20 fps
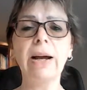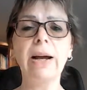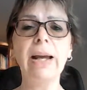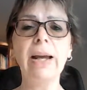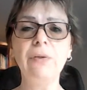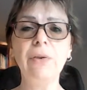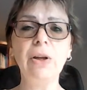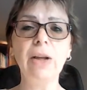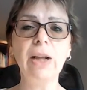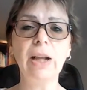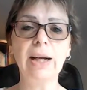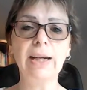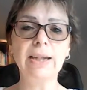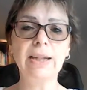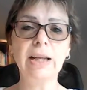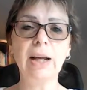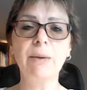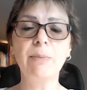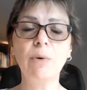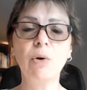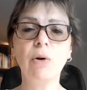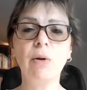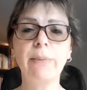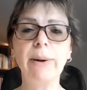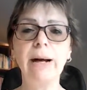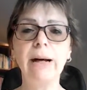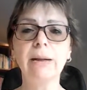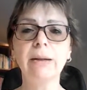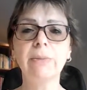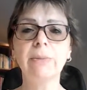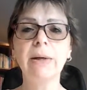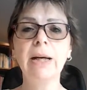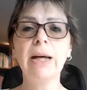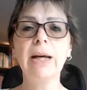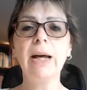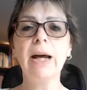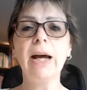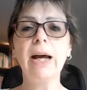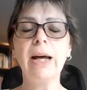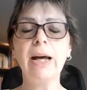If you'd like to know more about them,
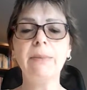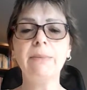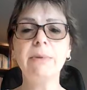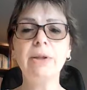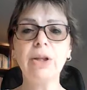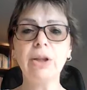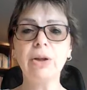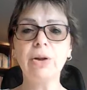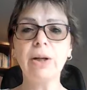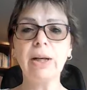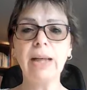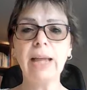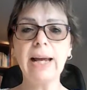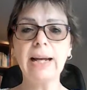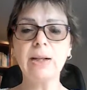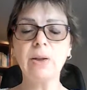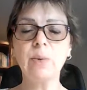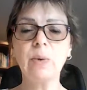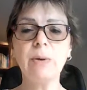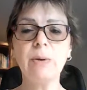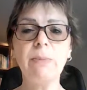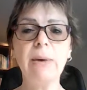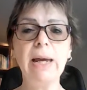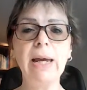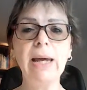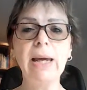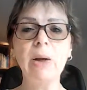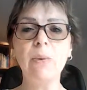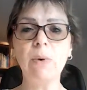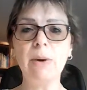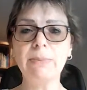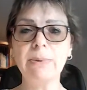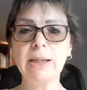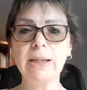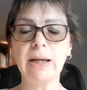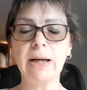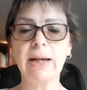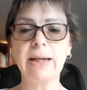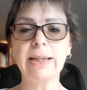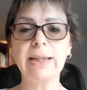do connect with me.
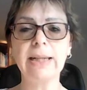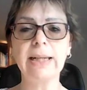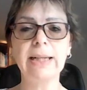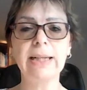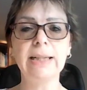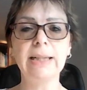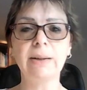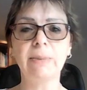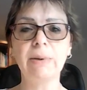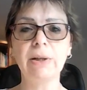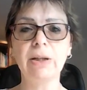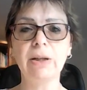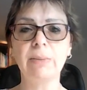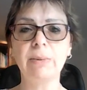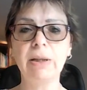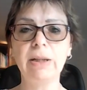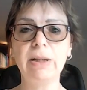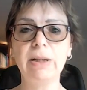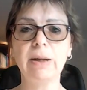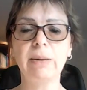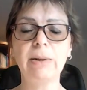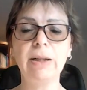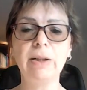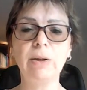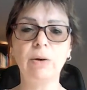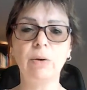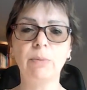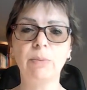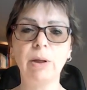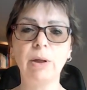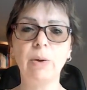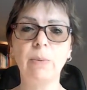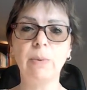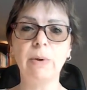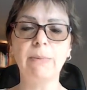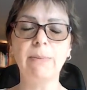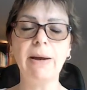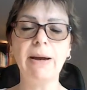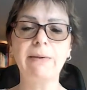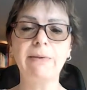Website is
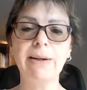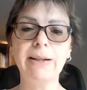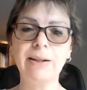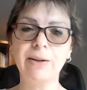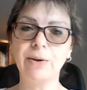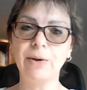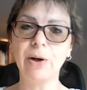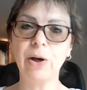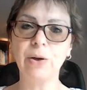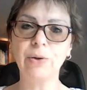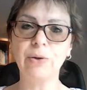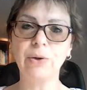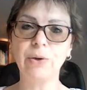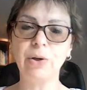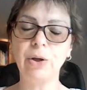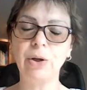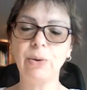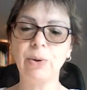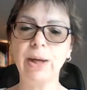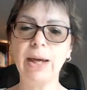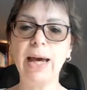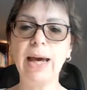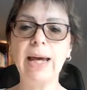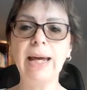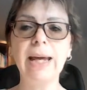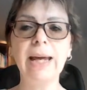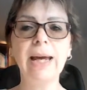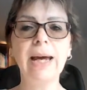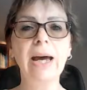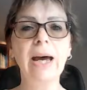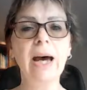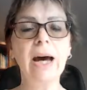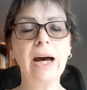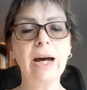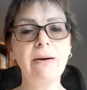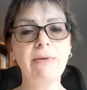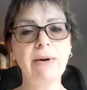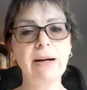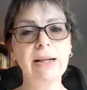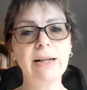www.bloomwithmary.co.uk.
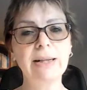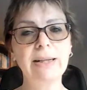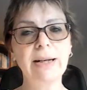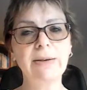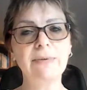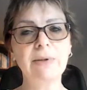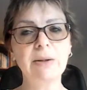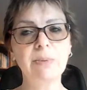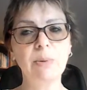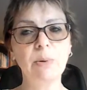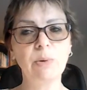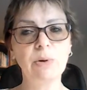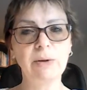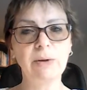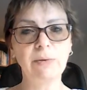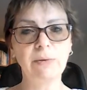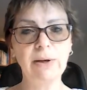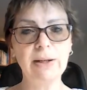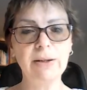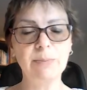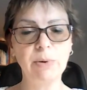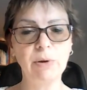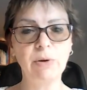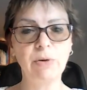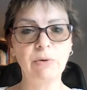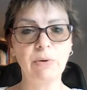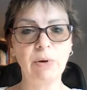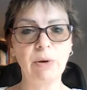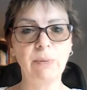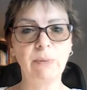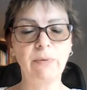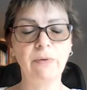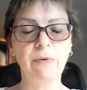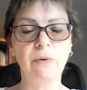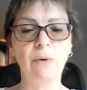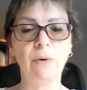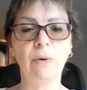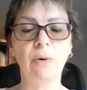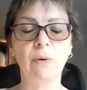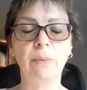I run a safe, supportive Facebook group
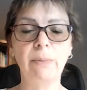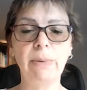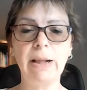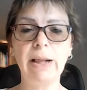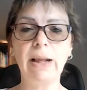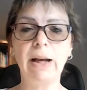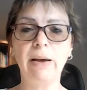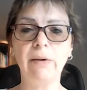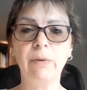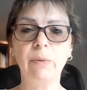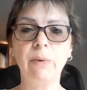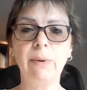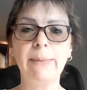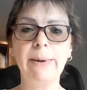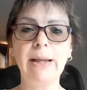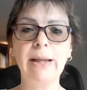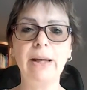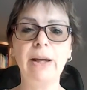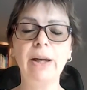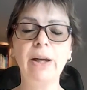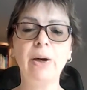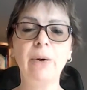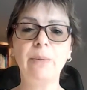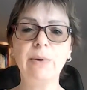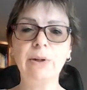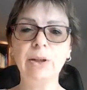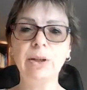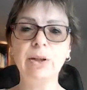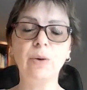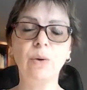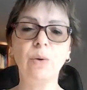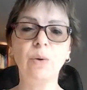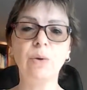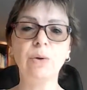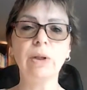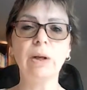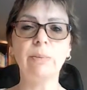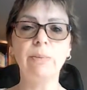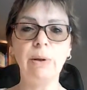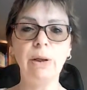for midlife women, which is
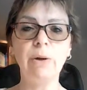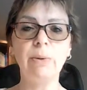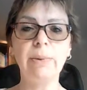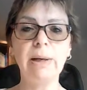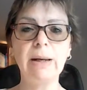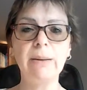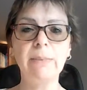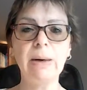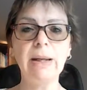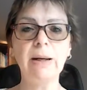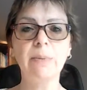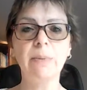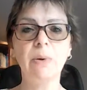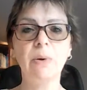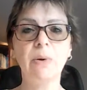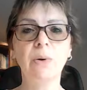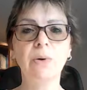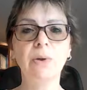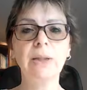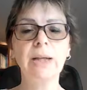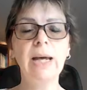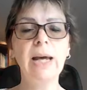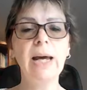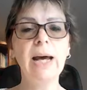called Blooming Menopause.